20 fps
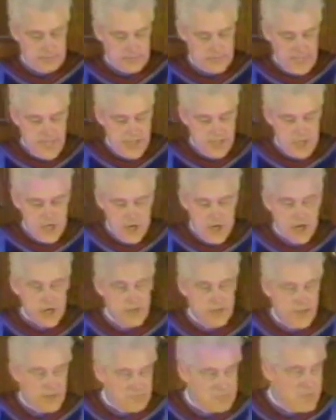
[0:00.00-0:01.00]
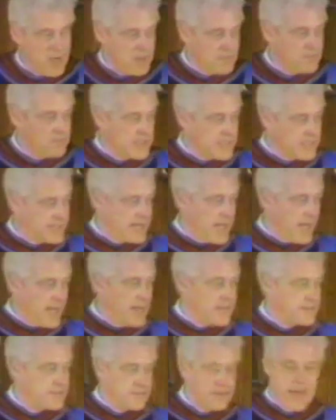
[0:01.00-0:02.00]
10 years of mom and
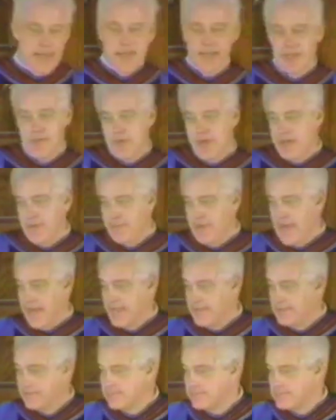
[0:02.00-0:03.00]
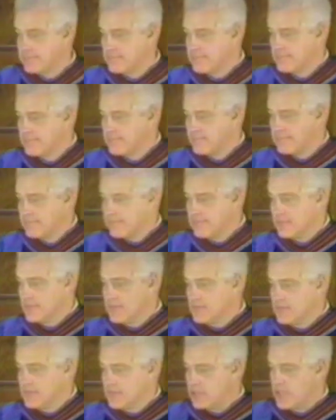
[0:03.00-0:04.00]
dad dragging them out of bed
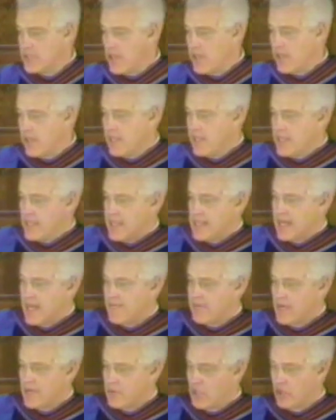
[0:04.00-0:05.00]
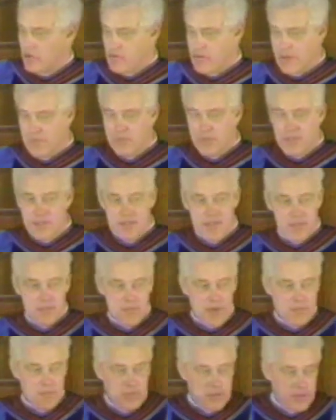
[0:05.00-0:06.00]
to the inevitable grumbles
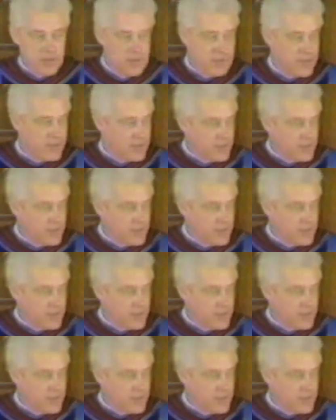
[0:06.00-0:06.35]
and mumbles